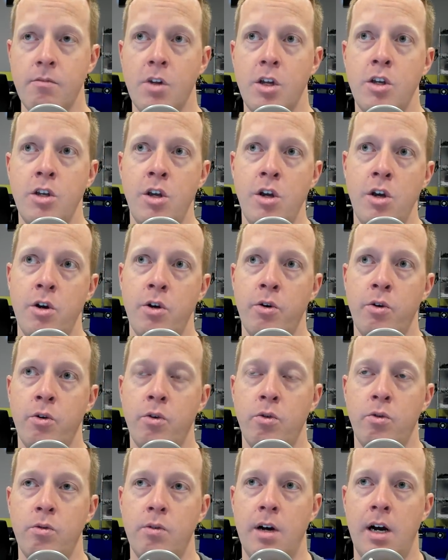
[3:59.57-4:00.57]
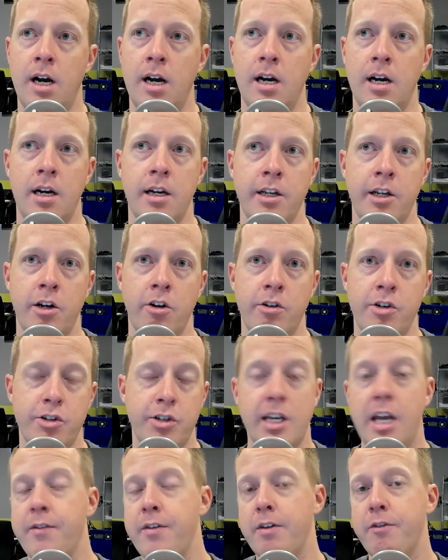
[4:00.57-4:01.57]
you you know,
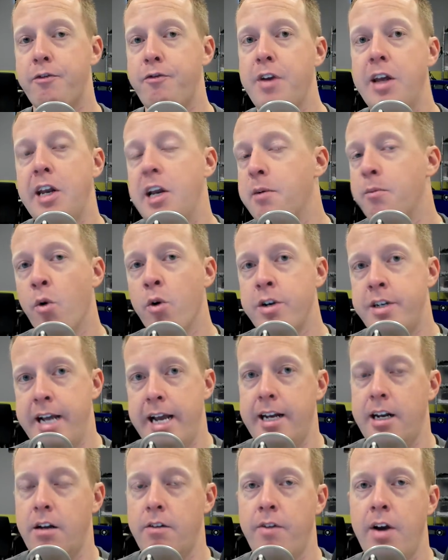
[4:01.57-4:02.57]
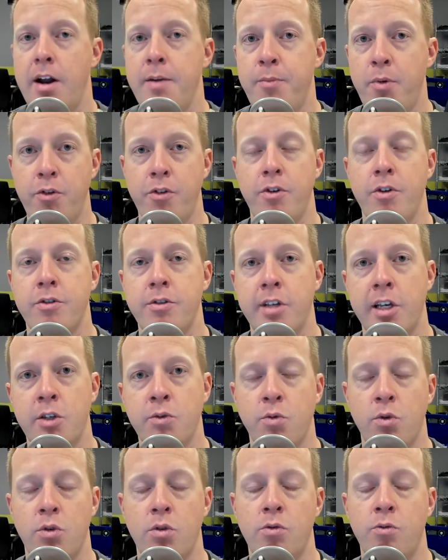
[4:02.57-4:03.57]
just feed it more data, right? Both of those
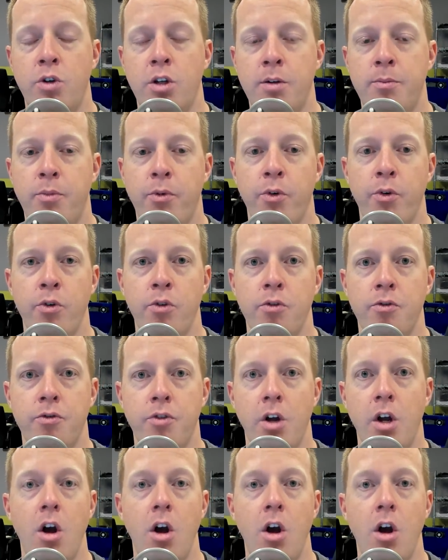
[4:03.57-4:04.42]
things will improve